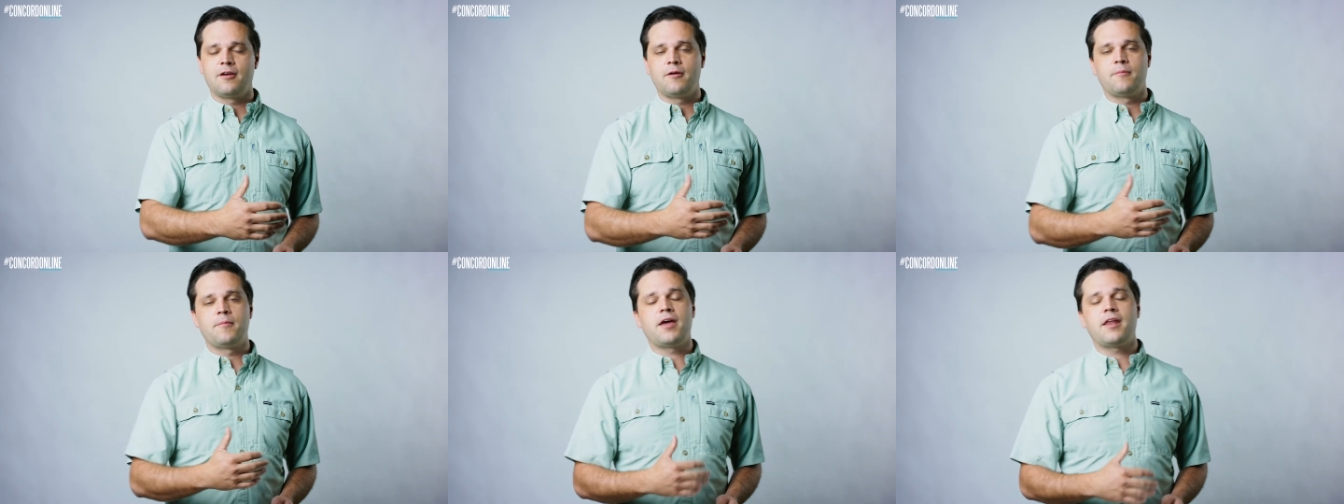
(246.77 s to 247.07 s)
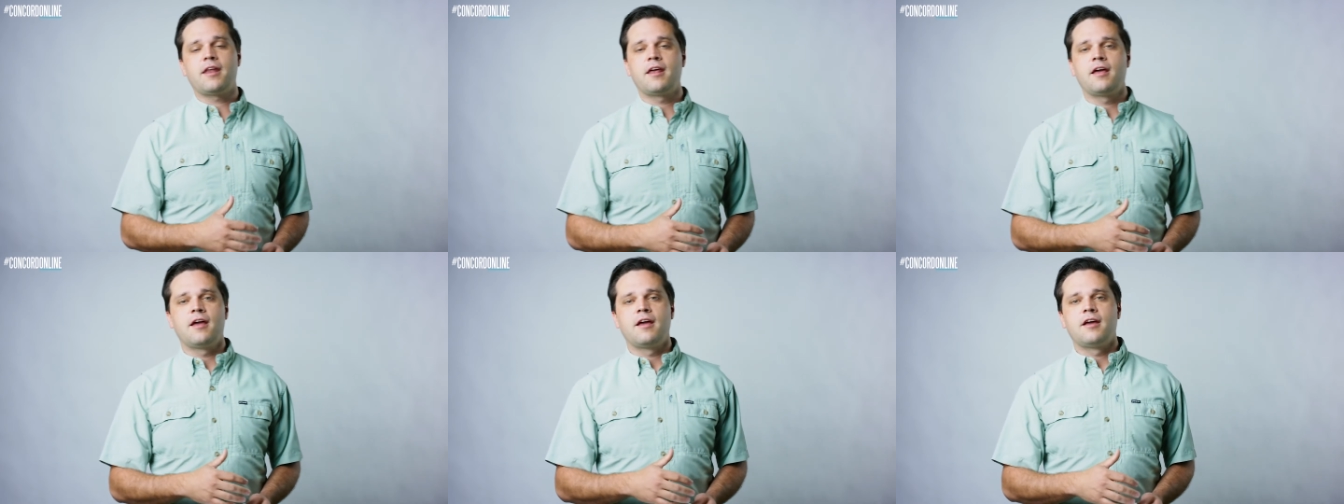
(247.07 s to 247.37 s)

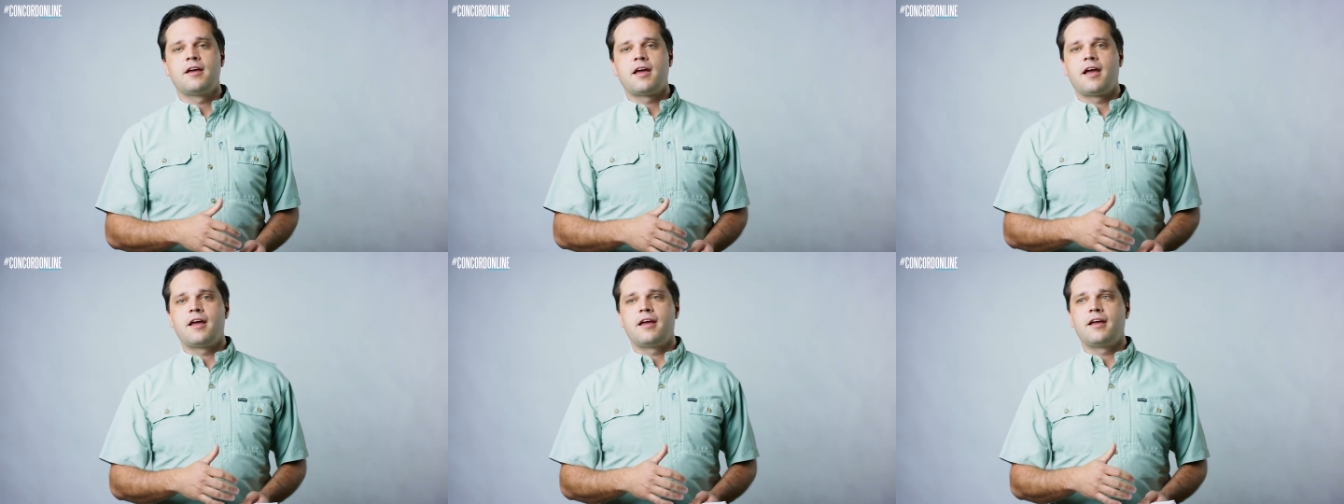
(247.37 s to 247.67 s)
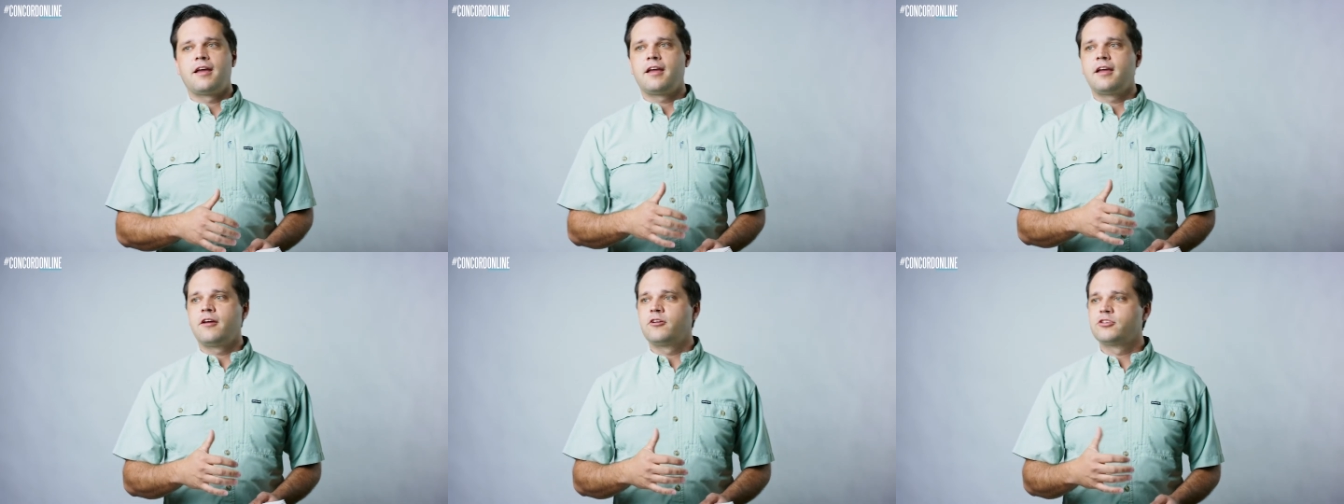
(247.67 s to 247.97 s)
Man,
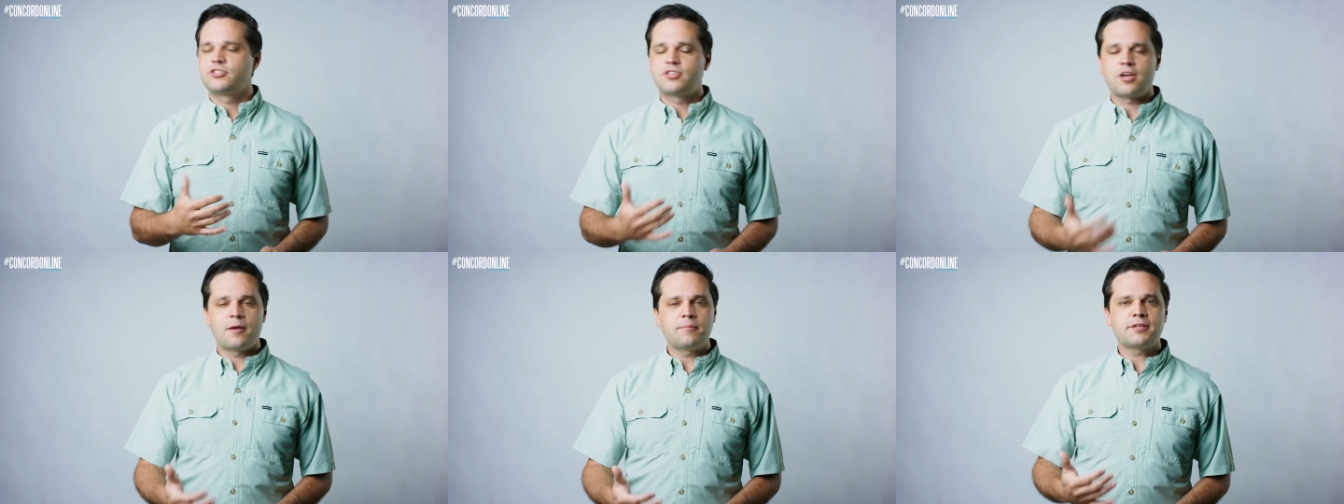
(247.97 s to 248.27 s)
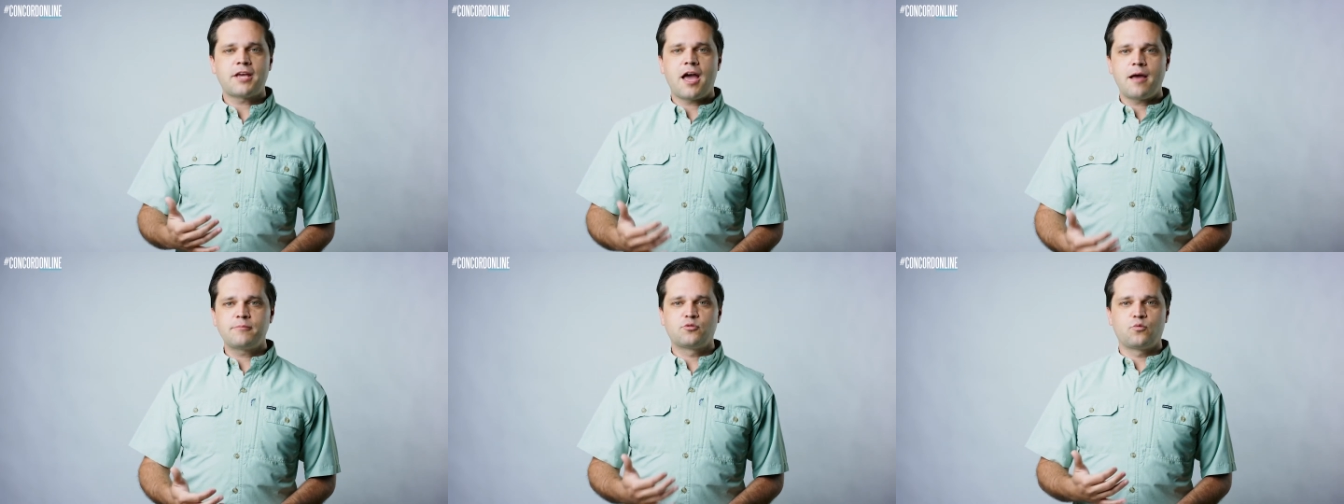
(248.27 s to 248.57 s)

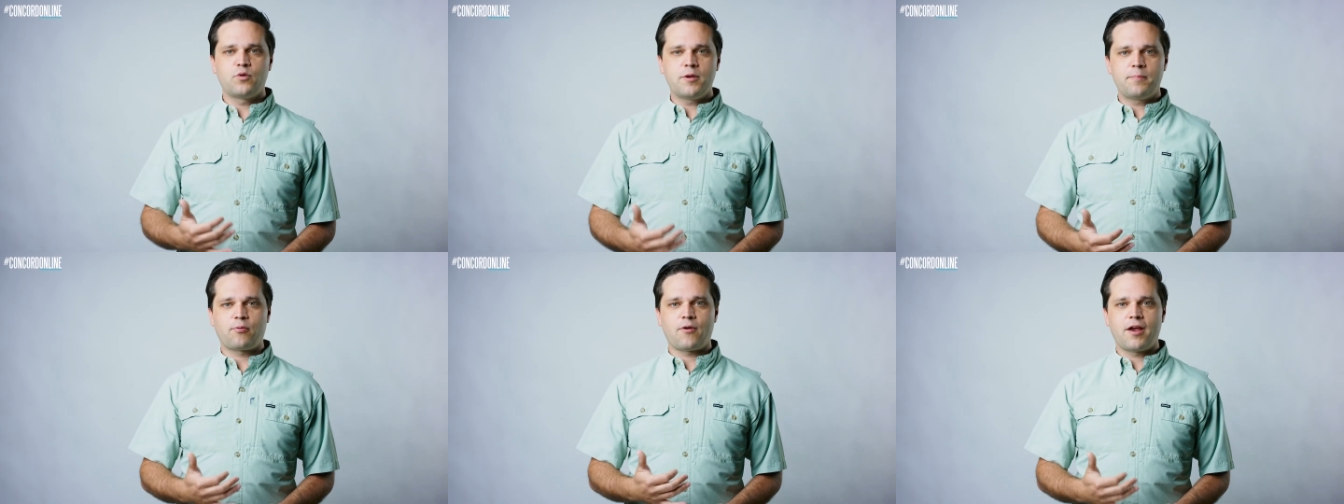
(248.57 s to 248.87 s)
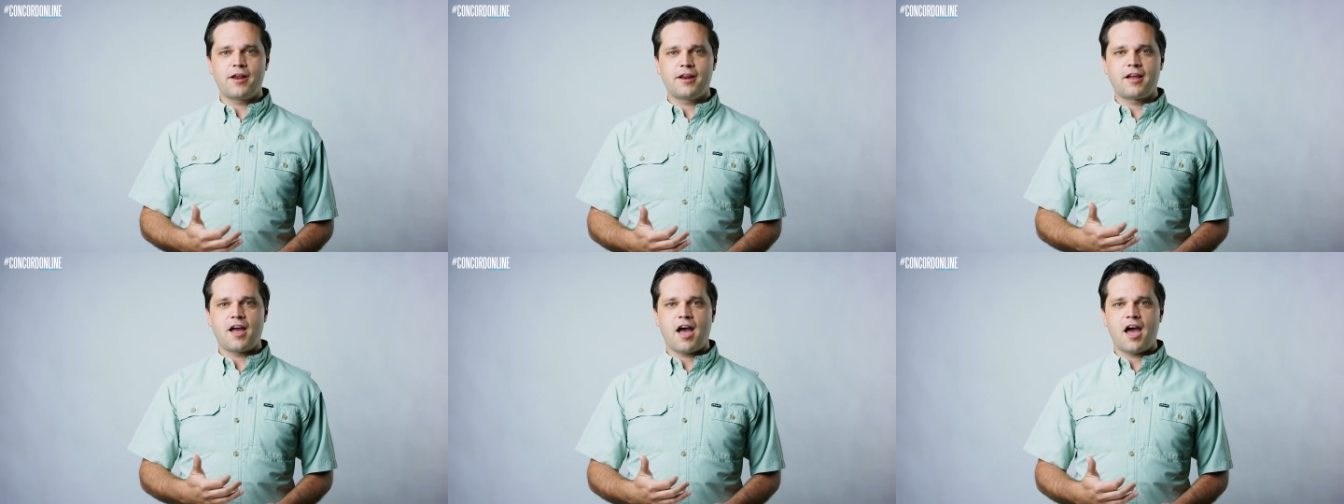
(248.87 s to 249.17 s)
Sometimes we
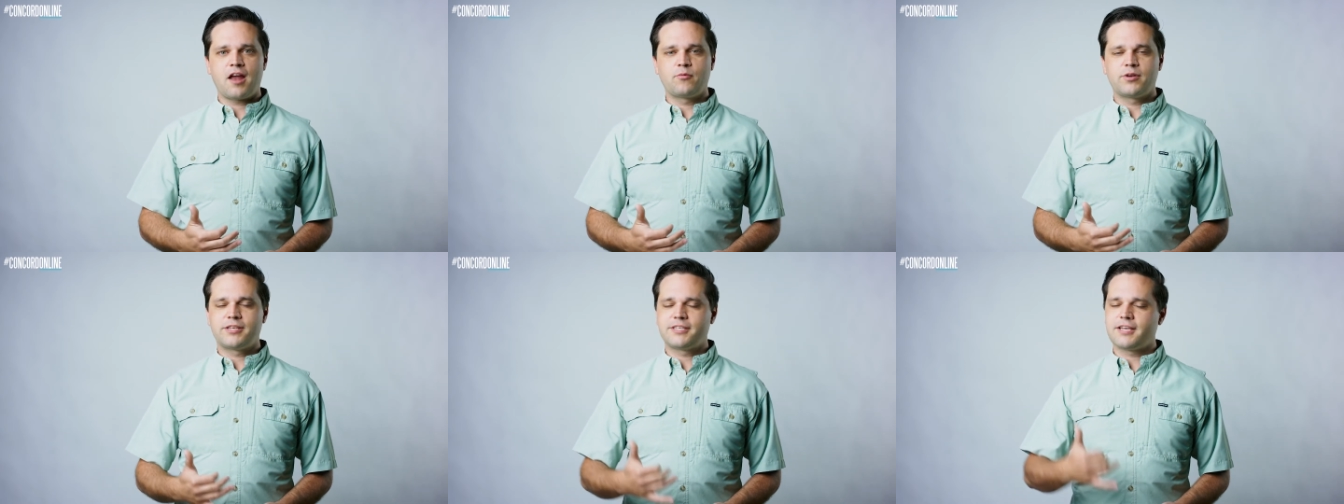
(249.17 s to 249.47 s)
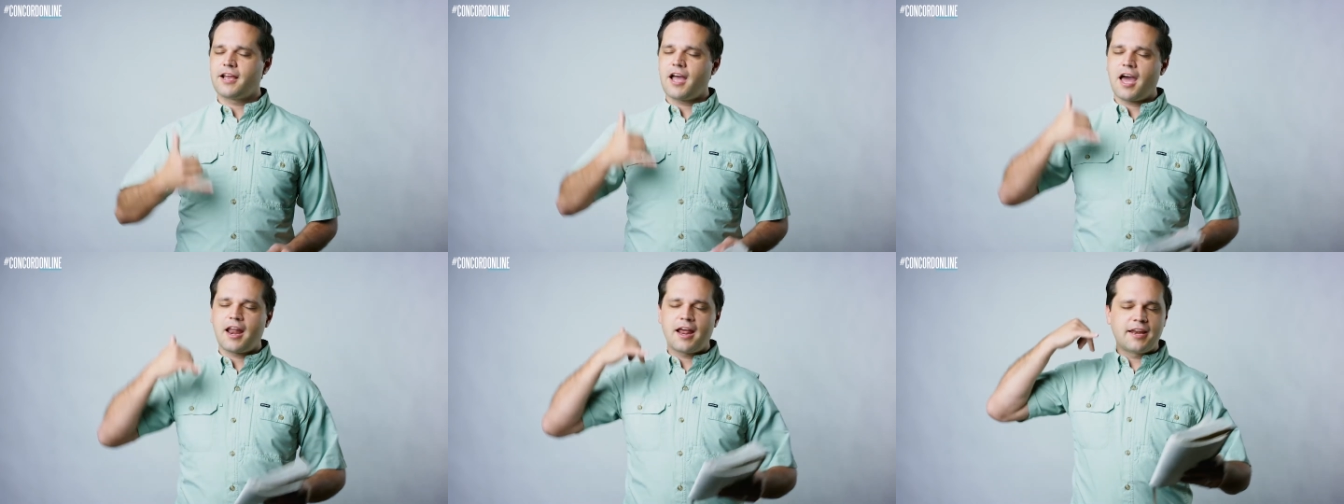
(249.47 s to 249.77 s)
pray to God and we
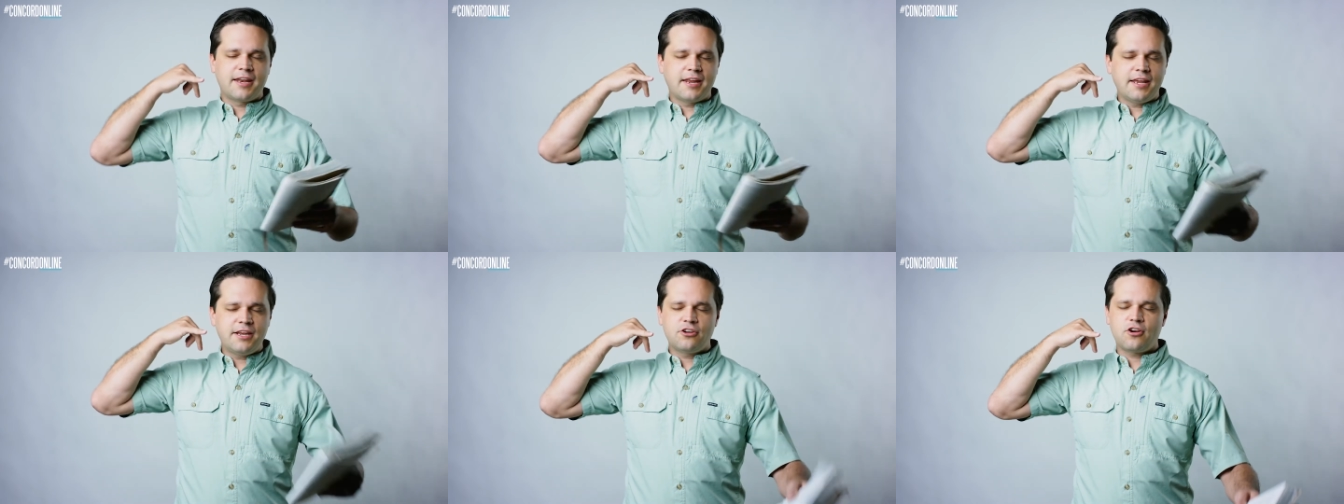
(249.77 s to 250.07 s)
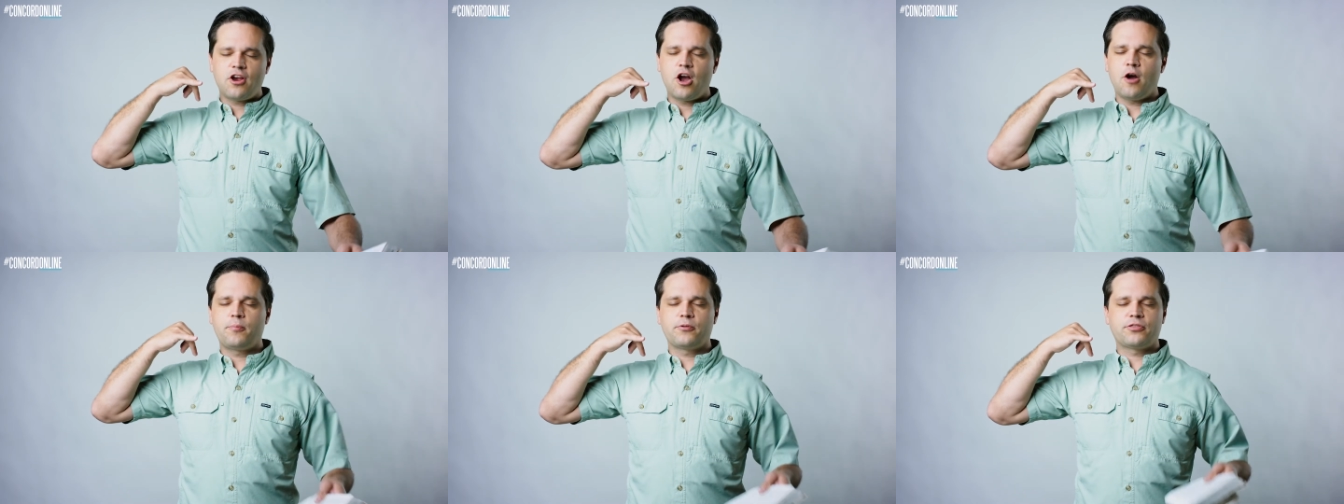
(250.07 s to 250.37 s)
say, God, I need
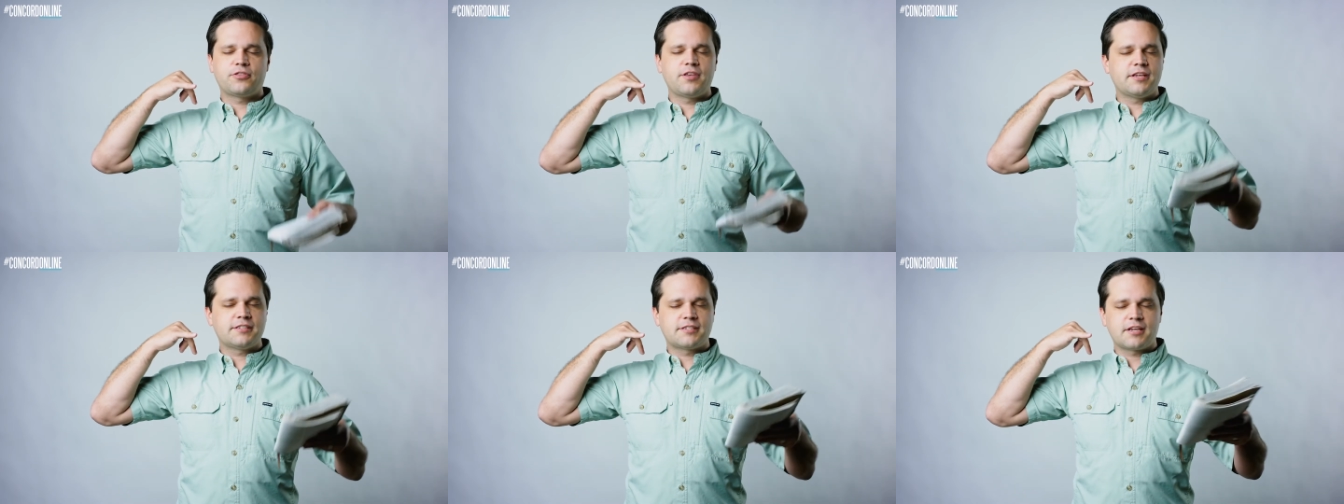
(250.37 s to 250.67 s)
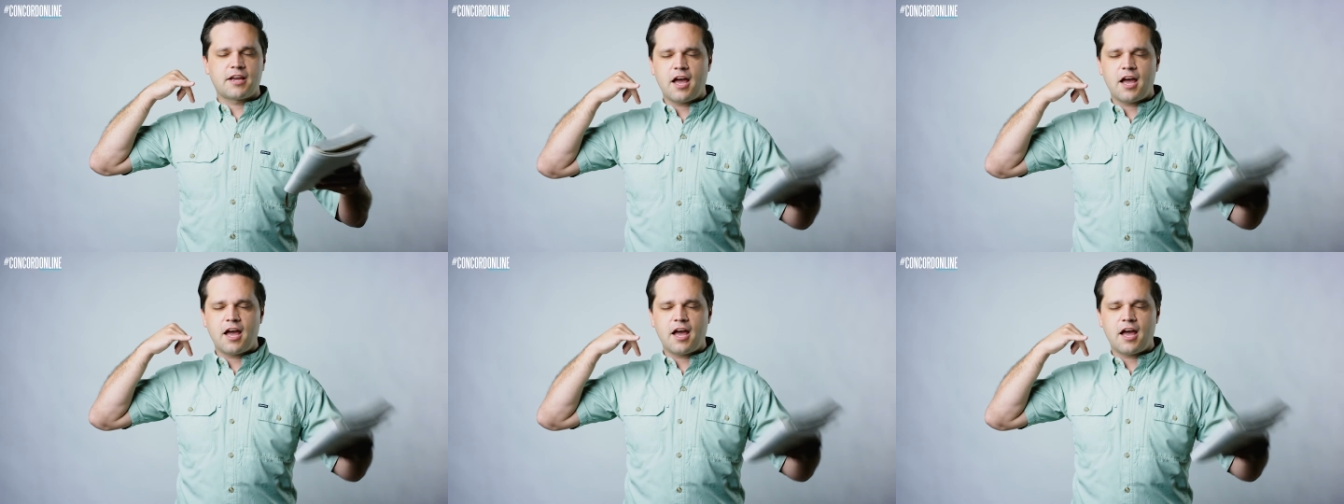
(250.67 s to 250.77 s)
your help with this.